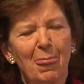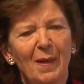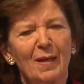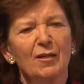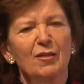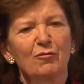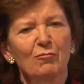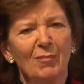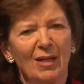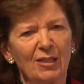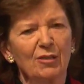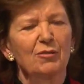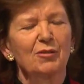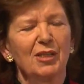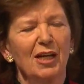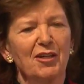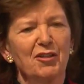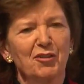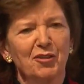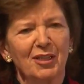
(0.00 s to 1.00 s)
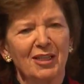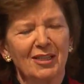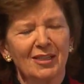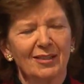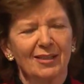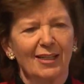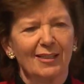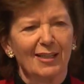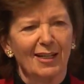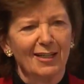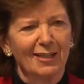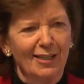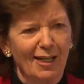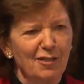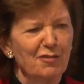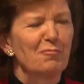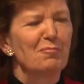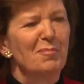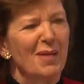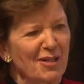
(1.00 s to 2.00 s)
in my own country that I
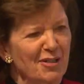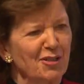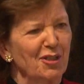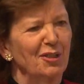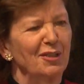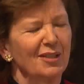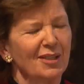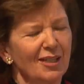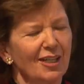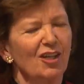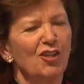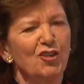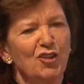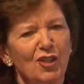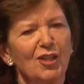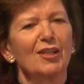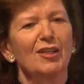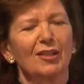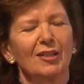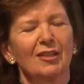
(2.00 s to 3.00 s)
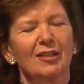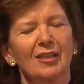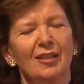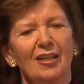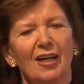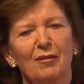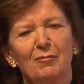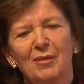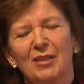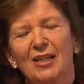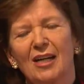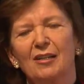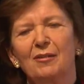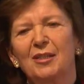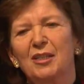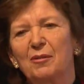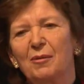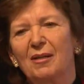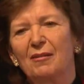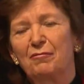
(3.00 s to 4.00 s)
kind of mentor each year, and we're now
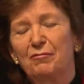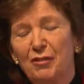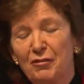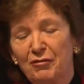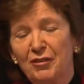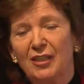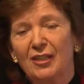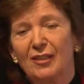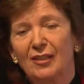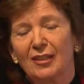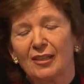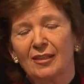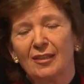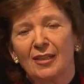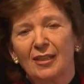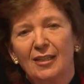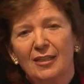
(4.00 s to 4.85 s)
into our fifth year.